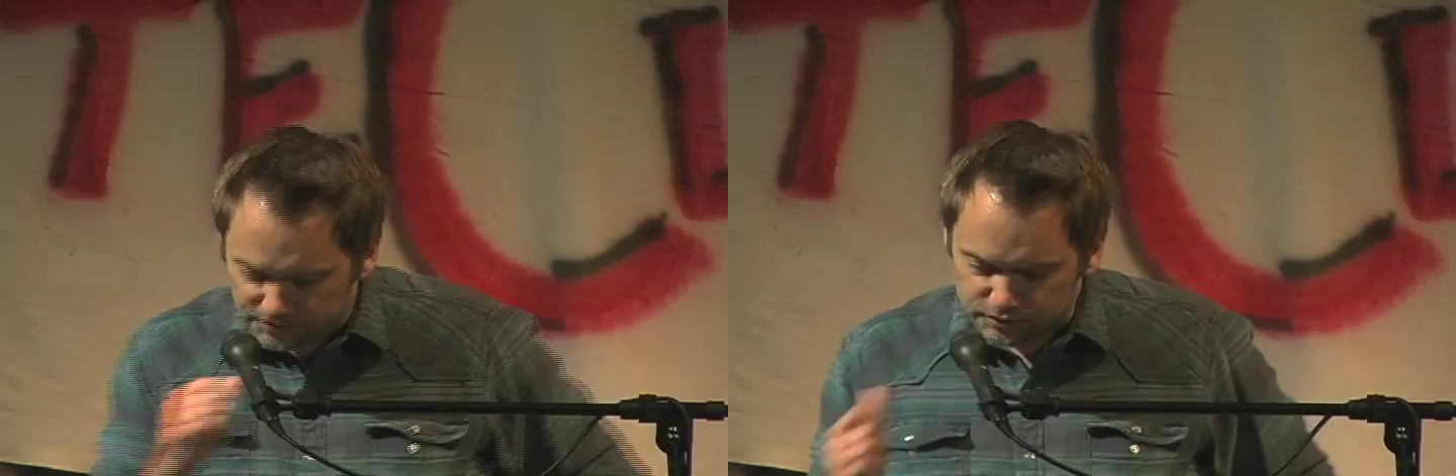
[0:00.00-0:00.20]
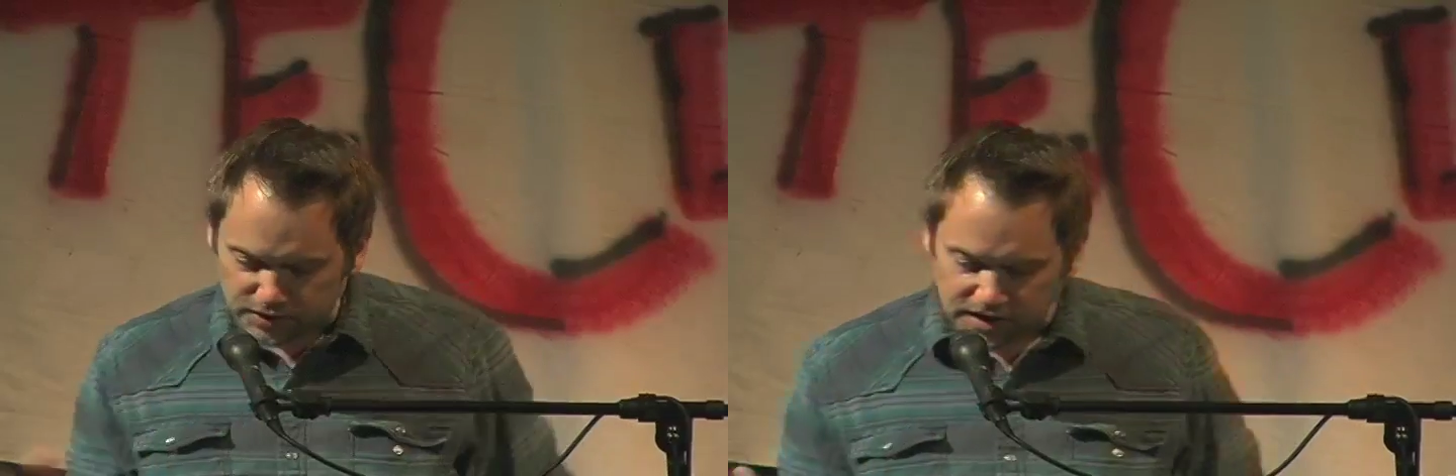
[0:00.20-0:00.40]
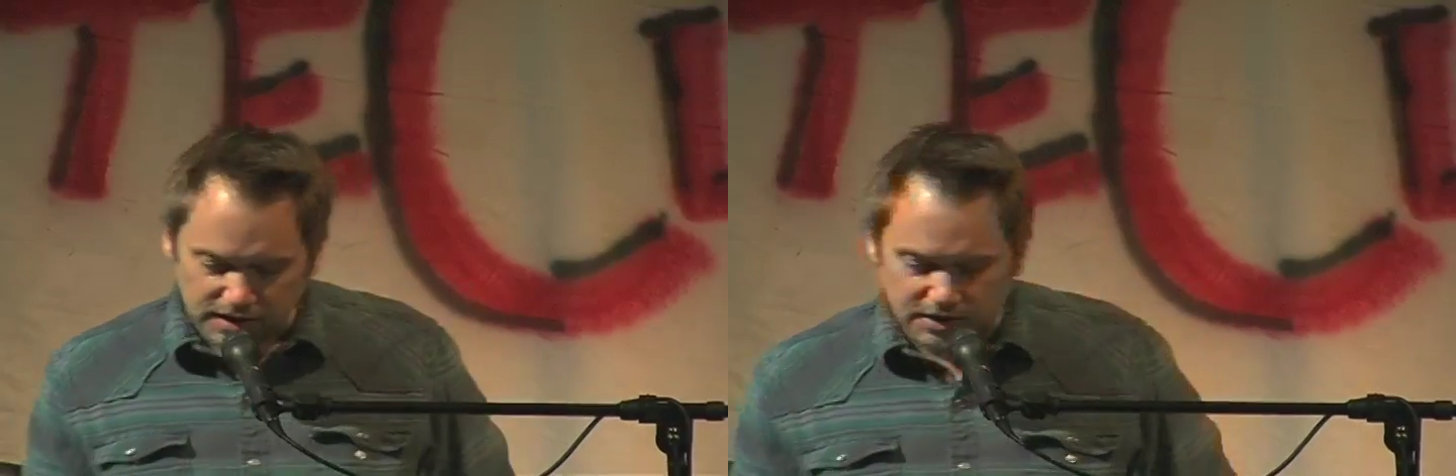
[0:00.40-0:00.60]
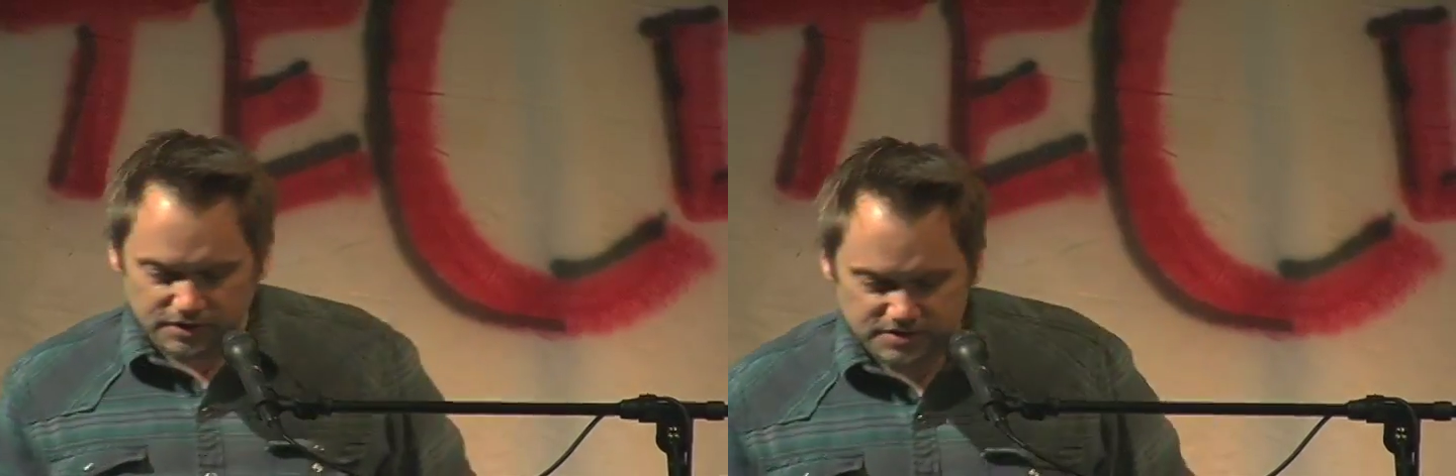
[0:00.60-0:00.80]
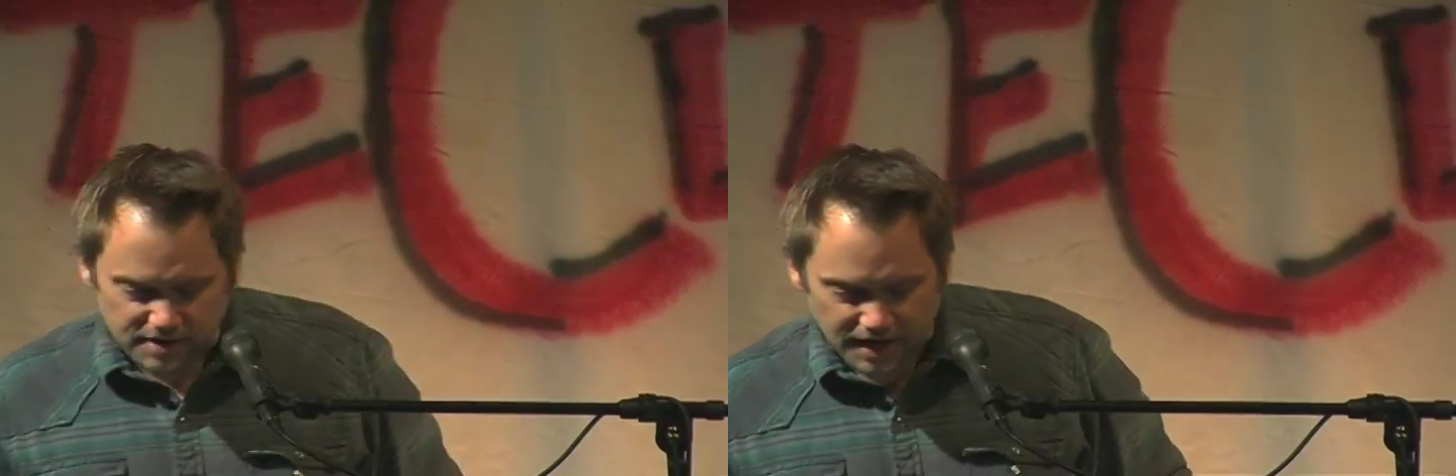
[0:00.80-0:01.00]
For 3
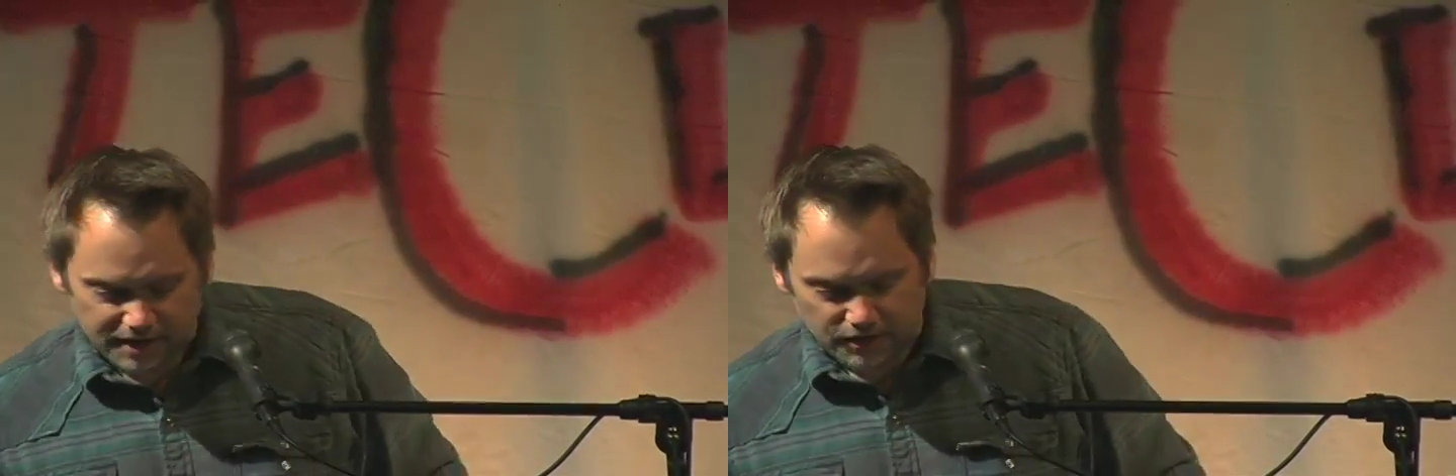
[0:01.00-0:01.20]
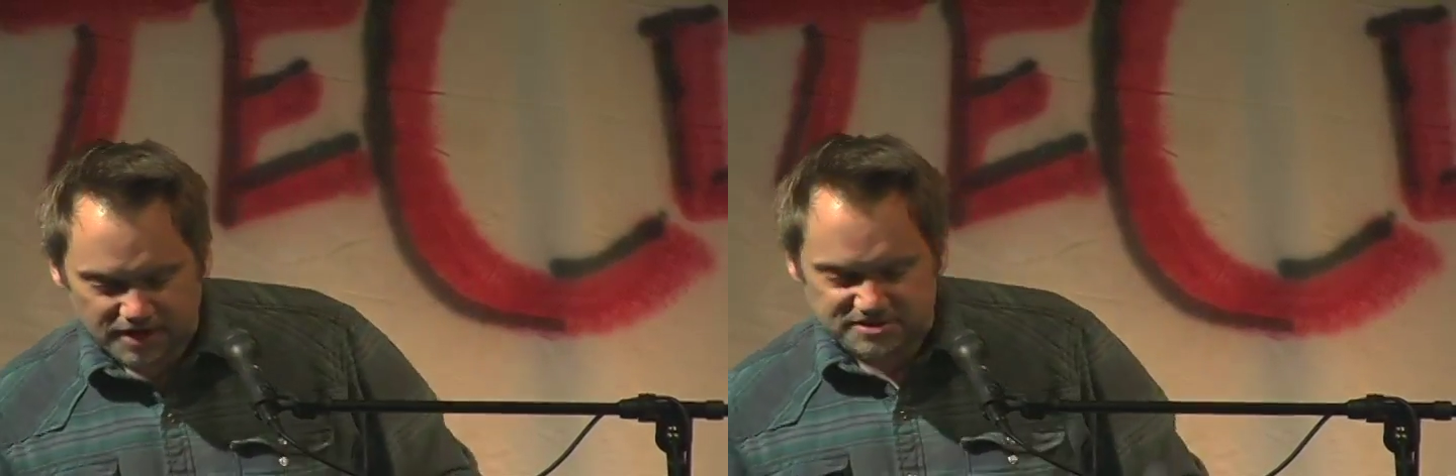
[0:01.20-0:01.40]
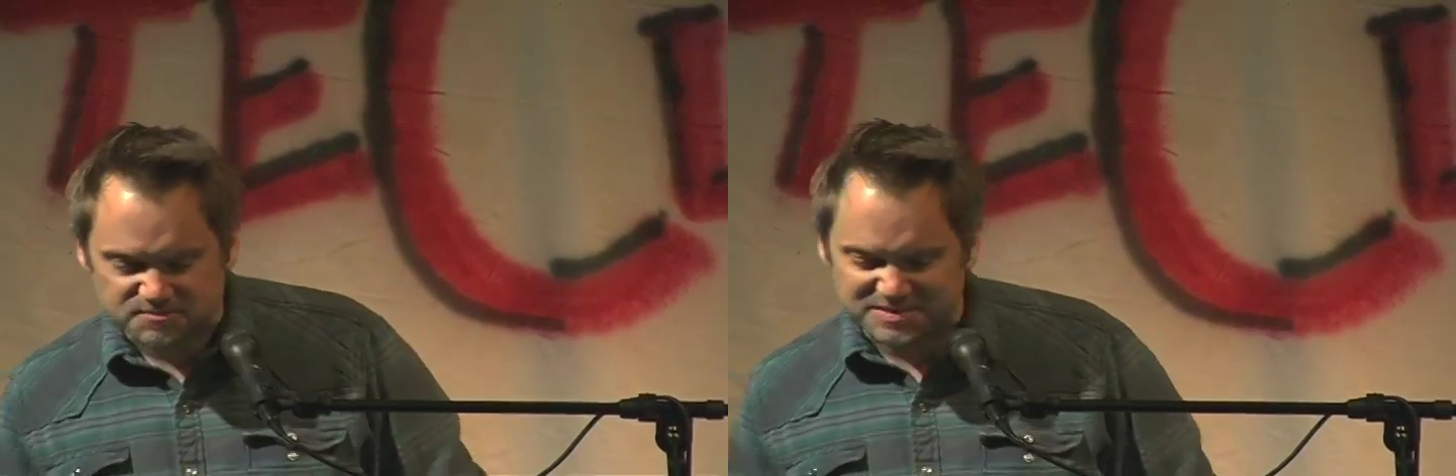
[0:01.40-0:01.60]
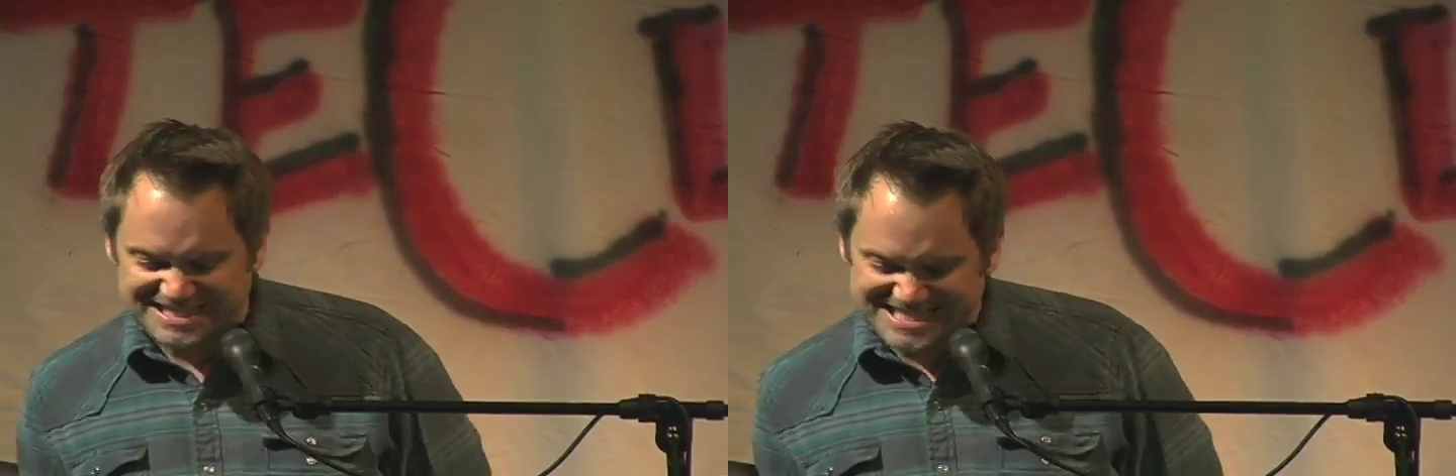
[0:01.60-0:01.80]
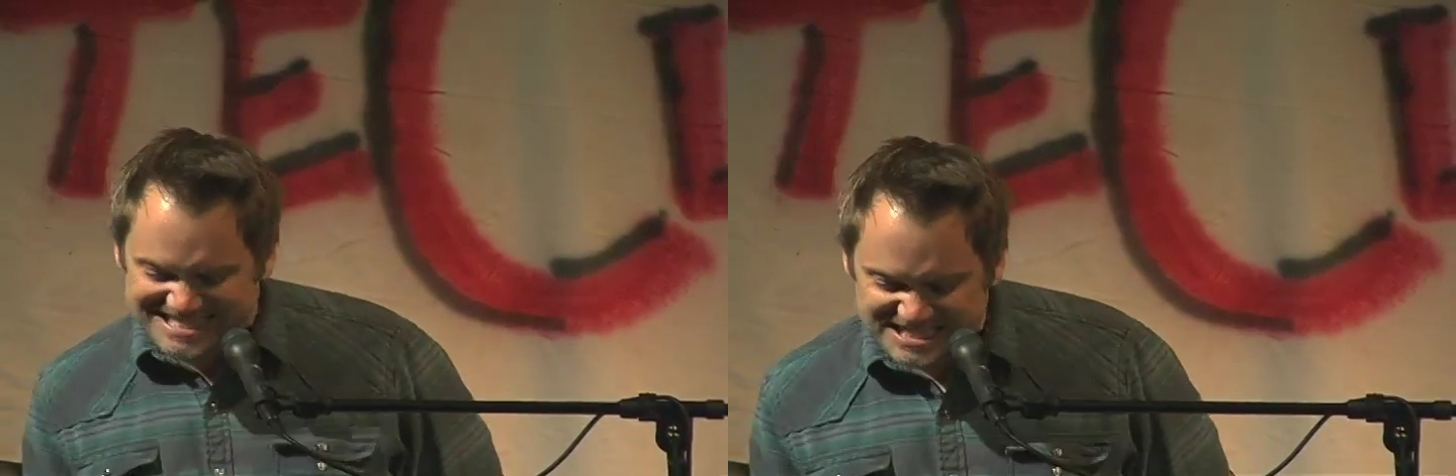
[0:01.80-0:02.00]
years, the IRS has
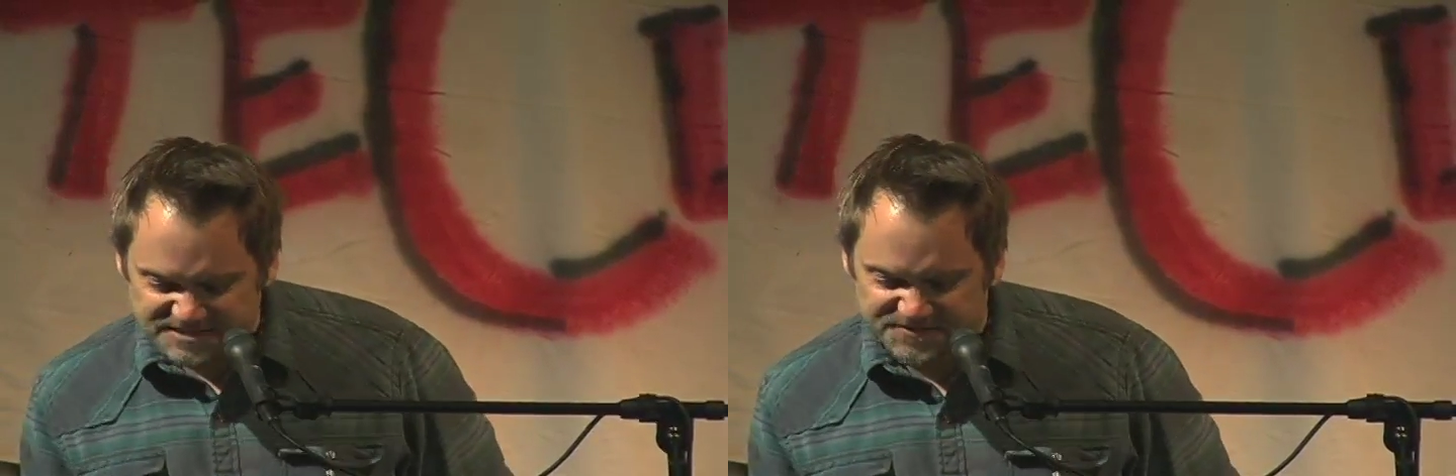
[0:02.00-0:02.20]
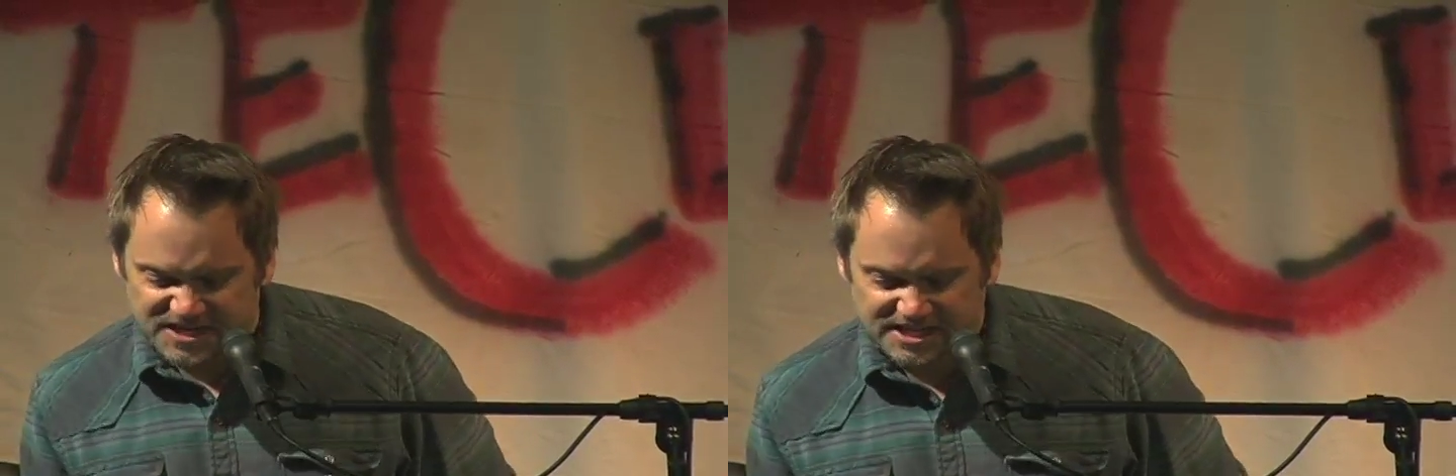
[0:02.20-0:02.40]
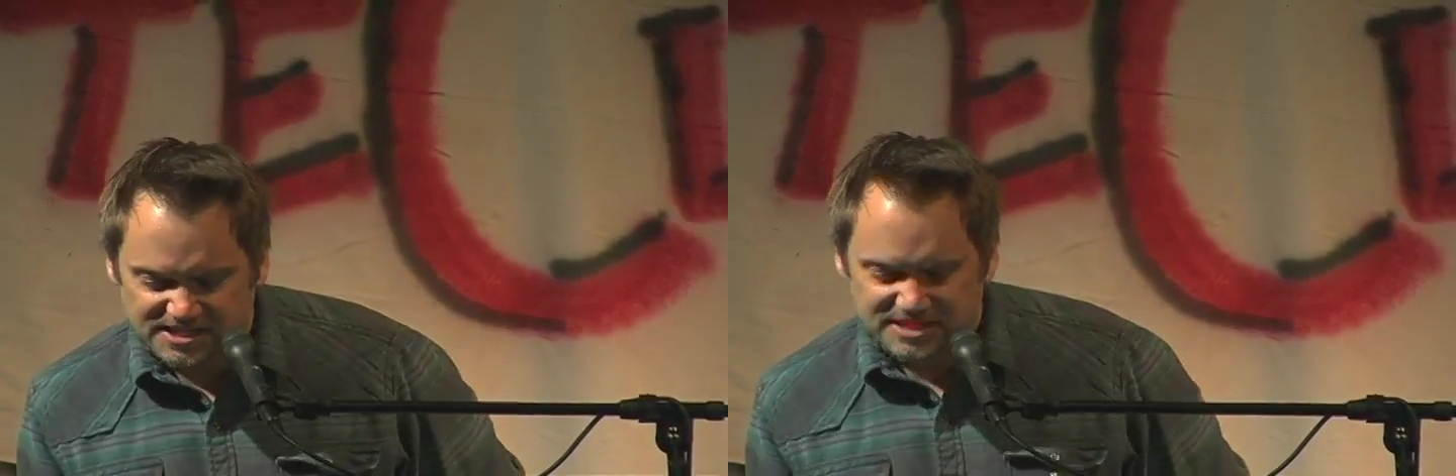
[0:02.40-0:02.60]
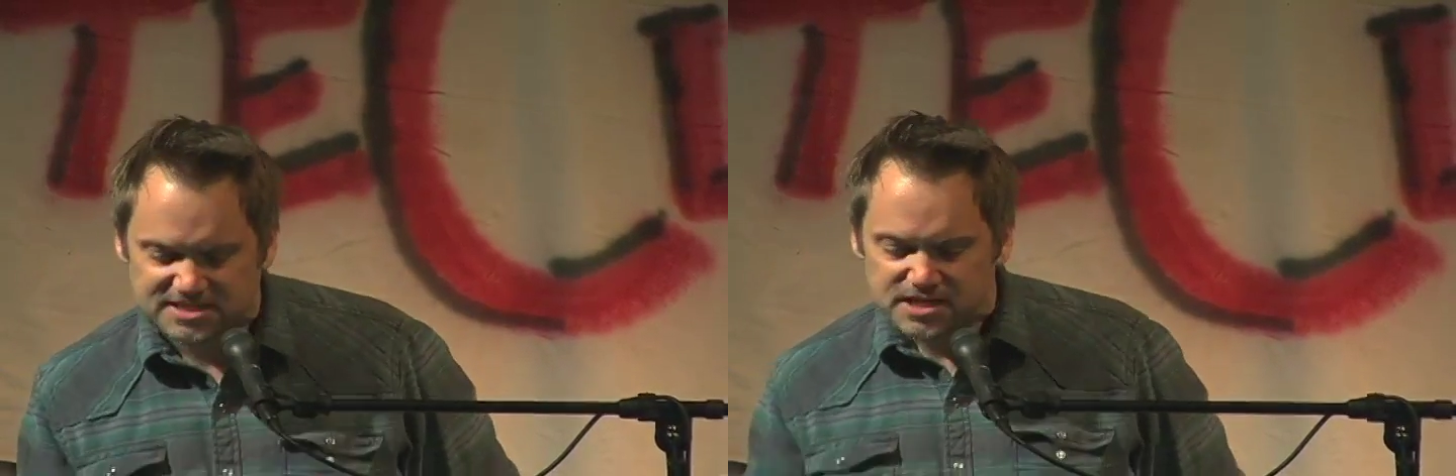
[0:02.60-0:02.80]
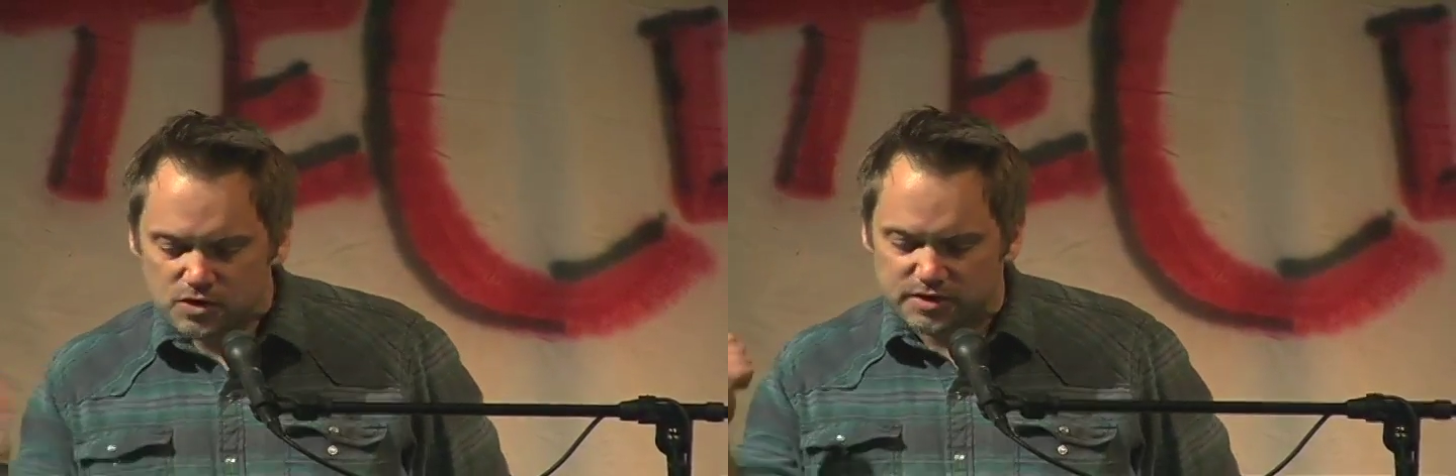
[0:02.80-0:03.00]
been ass-fucking us